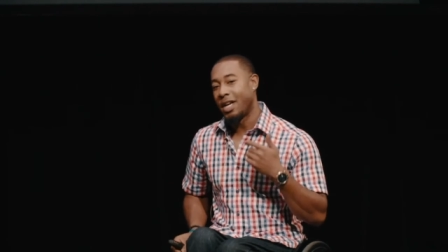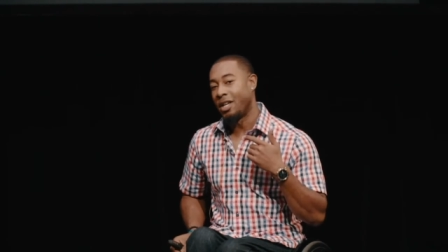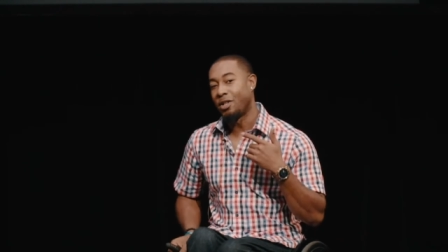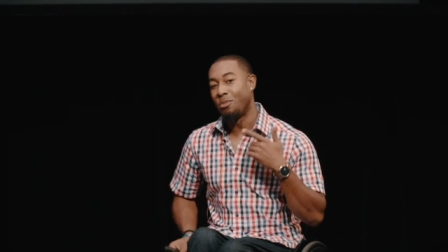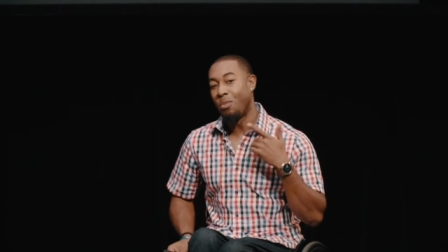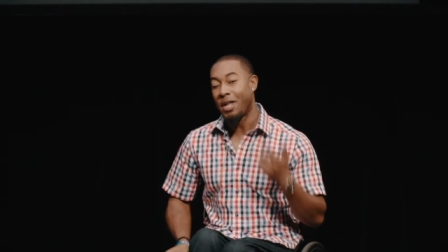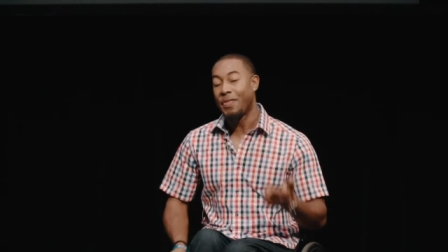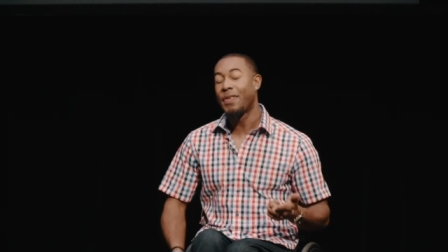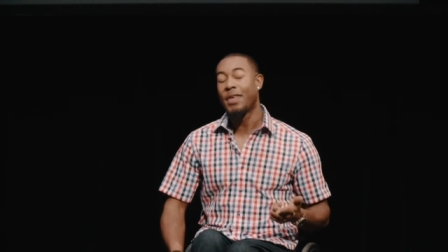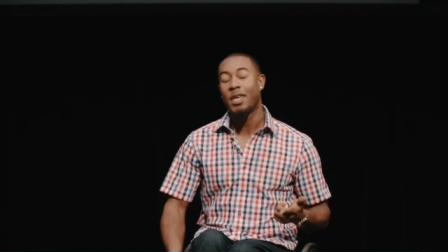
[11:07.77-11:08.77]
and another
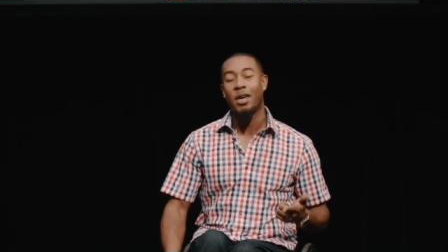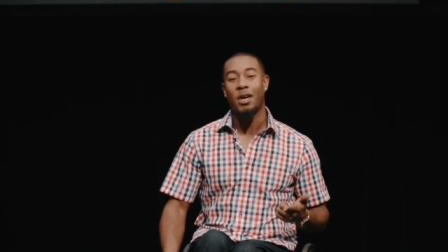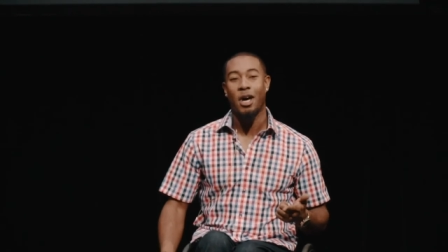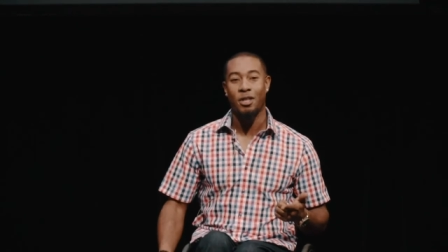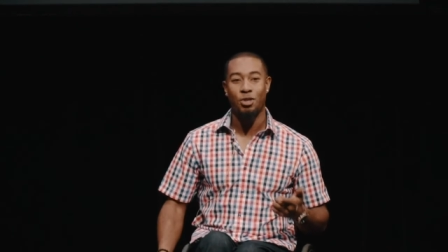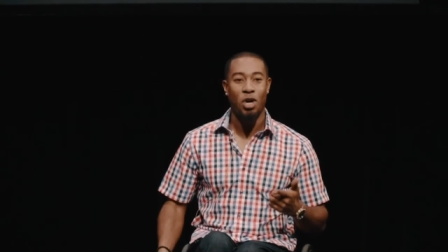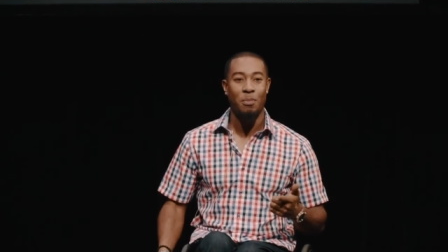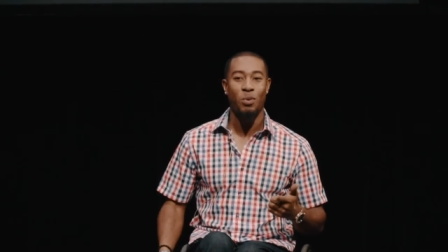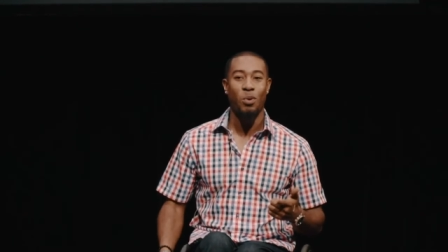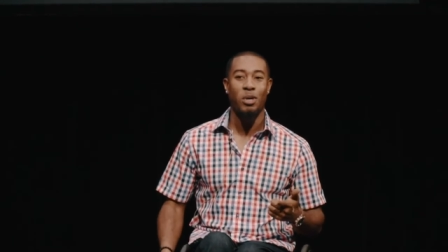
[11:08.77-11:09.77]
month on the
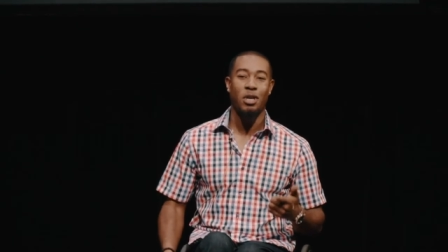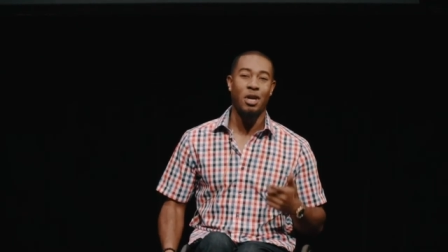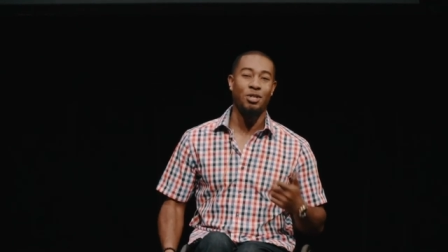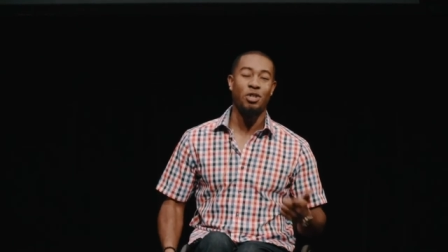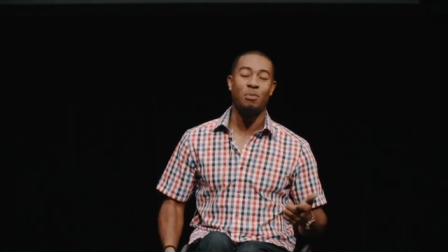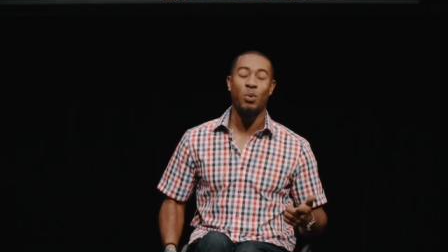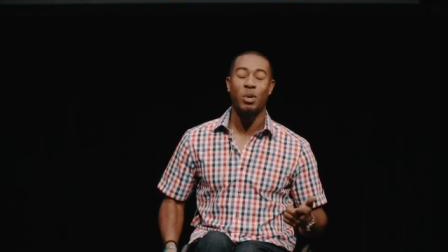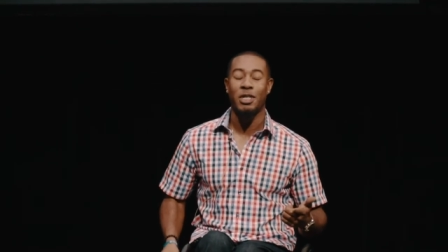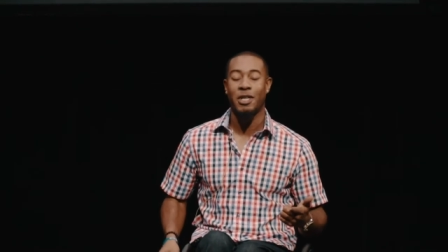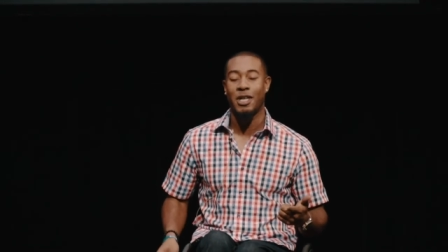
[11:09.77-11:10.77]
trauma
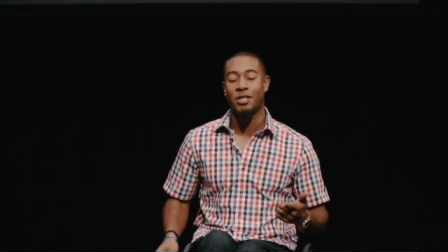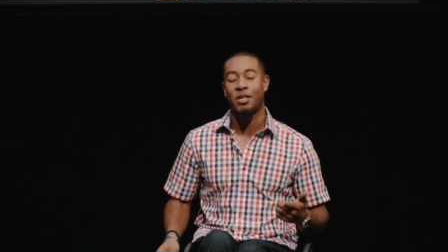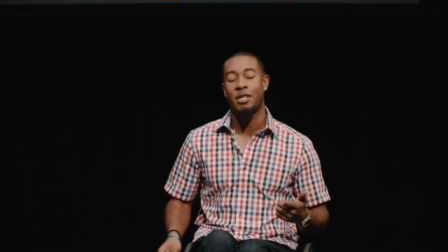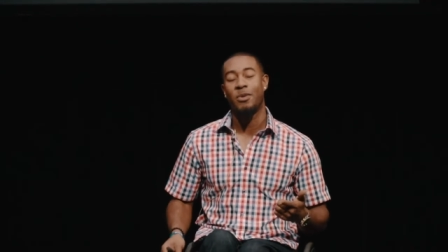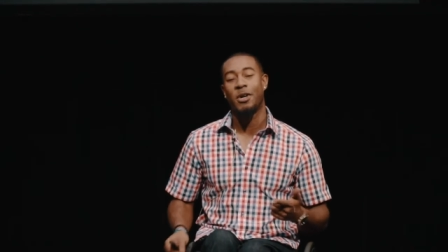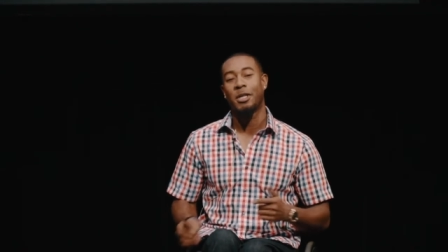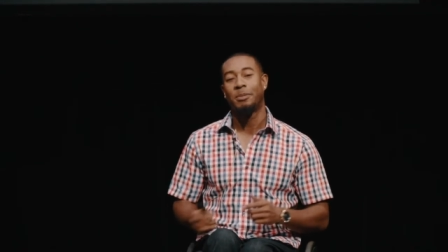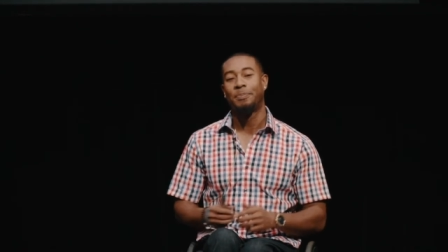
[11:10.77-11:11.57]
ward, there at Sunnybrook.